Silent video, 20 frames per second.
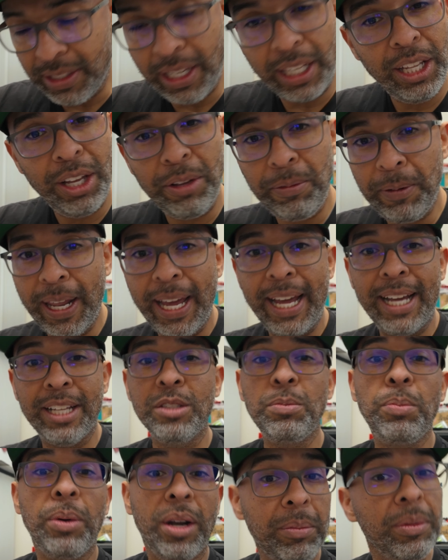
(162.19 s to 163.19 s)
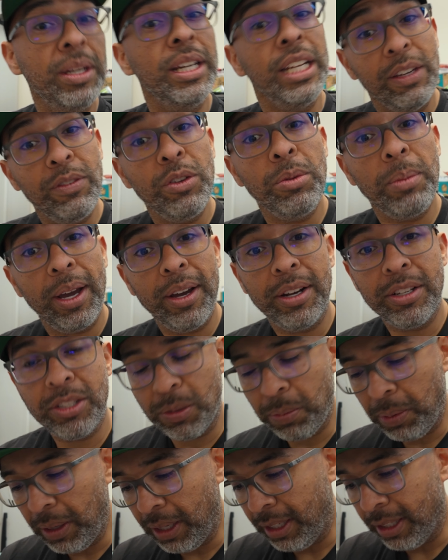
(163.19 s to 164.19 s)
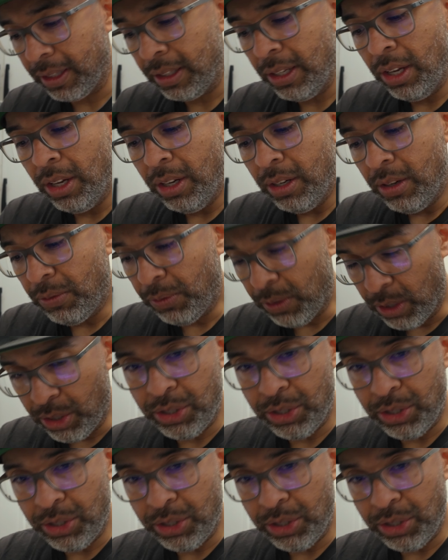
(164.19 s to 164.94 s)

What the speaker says: I love Lance, but I'm gonna give you my honest opinion for